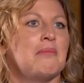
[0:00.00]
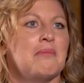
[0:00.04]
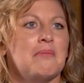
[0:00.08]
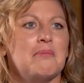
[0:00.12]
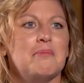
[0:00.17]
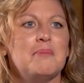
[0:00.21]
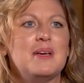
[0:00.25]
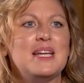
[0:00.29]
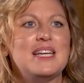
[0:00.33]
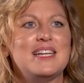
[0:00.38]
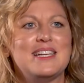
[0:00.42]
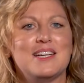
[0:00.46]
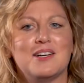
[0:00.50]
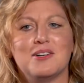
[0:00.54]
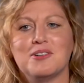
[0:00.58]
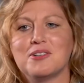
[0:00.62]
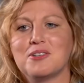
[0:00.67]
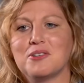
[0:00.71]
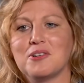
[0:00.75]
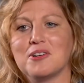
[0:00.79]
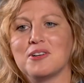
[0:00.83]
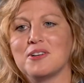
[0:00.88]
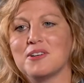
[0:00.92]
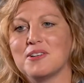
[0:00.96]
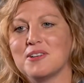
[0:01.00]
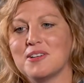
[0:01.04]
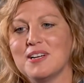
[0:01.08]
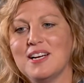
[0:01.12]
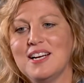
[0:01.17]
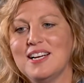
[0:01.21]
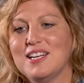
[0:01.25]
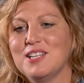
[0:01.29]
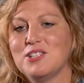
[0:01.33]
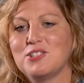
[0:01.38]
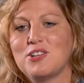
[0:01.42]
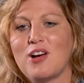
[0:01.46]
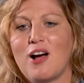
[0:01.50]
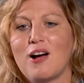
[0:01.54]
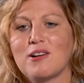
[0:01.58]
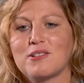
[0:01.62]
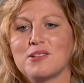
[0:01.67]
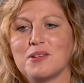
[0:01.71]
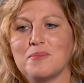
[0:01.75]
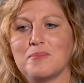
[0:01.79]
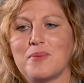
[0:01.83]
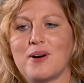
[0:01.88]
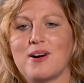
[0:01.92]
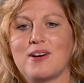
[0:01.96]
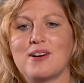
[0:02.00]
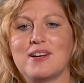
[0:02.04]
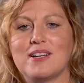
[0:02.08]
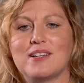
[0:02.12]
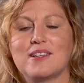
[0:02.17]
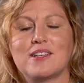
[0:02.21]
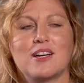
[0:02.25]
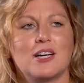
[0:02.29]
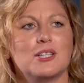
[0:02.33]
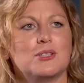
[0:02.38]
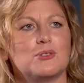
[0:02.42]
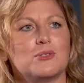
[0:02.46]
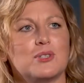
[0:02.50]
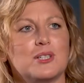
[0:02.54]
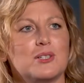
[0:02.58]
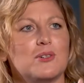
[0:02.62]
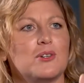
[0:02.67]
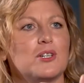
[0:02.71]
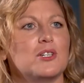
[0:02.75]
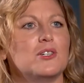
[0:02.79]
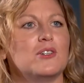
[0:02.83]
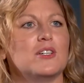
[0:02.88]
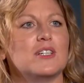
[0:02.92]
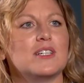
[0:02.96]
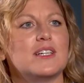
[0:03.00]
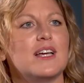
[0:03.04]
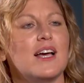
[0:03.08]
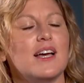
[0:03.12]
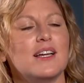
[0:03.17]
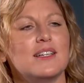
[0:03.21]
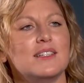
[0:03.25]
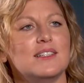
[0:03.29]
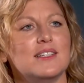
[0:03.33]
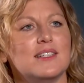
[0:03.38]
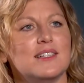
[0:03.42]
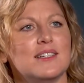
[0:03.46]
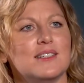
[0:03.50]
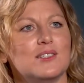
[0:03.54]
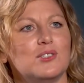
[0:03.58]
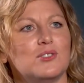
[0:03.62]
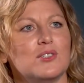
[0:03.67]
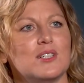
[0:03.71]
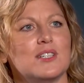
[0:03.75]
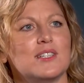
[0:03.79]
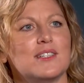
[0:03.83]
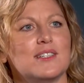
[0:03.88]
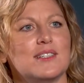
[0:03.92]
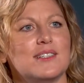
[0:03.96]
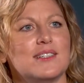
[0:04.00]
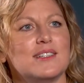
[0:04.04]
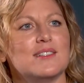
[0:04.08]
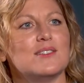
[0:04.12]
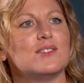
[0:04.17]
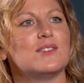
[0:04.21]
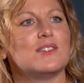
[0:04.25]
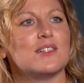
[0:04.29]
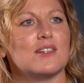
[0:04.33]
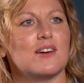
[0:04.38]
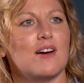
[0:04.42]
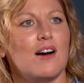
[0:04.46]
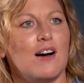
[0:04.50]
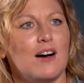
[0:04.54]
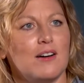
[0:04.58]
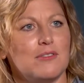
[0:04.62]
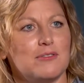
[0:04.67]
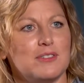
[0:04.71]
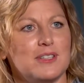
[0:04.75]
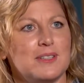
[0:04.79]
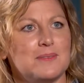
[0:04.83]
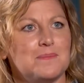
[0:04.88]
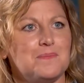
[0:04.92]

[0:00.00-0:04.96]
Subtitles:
mediocre chocolate bar in country, or you're in Kenya drinking instant coffee.